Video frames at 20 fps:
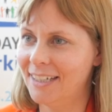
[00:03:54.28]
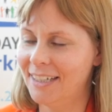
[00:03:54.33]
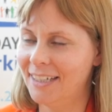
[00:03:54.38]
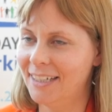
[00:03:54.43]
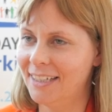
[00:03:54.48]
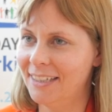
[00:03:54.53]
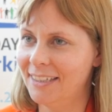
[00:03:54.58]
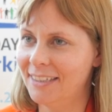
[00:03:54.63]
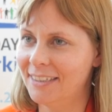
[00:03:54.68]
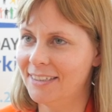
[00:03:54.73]

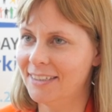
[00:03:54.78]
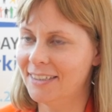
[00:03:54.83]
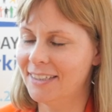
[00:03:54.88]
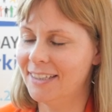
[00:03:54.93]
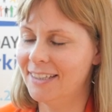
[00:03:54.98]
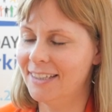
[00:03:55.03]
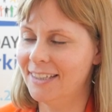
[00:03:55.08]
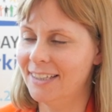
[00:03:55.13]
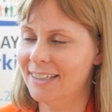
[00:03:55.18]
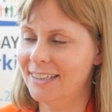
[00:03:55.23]
I
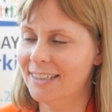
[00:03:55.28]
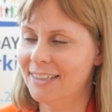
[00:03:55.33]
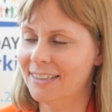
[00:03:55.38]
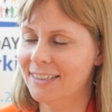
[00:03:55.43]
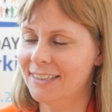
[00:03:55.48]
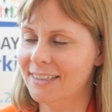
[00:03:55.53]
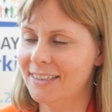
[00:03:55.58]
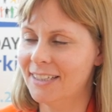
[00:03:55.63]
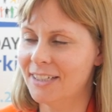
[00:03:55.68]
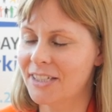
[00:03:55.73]
think
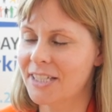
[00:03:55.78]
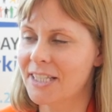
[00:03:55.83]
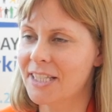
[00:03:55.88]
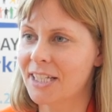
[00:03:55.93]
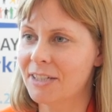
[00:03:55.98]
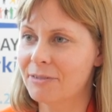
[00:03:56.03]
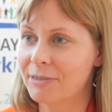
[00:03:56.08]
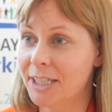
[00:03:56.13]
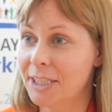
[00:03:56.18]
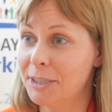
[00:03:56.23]
that there
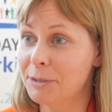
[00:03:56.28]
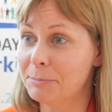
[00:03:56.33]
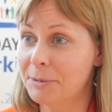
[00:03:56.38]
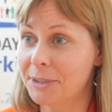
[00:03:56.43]
is a great